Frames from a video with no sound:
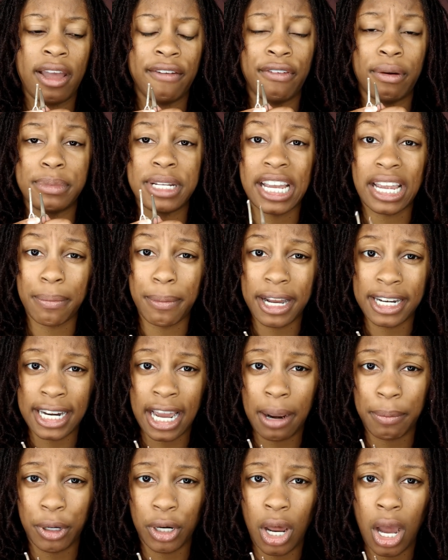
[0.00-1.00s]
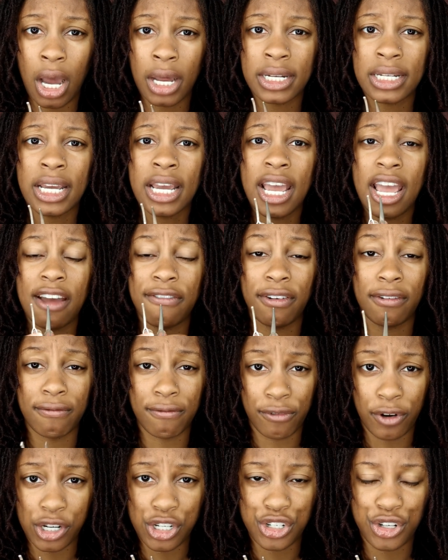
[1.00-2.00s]
if I'm taking my time or not, if
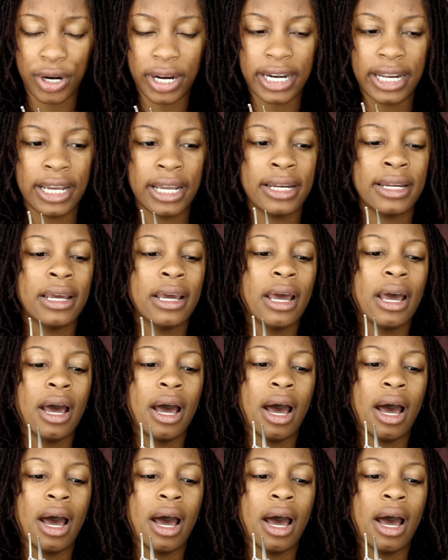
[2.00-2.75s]
I'm frustrated,